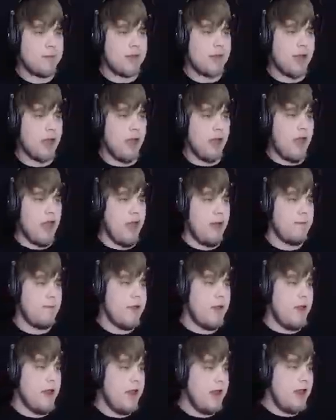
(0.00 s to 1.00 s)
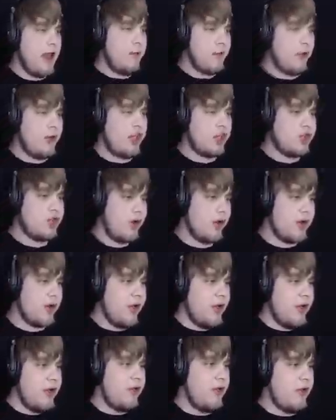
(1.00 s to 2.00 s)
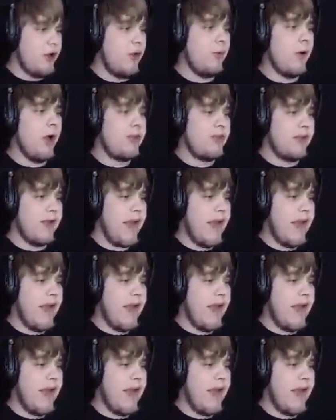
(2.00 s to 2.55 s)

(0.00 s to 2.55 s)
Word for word: And I'm pretty sure, you know what?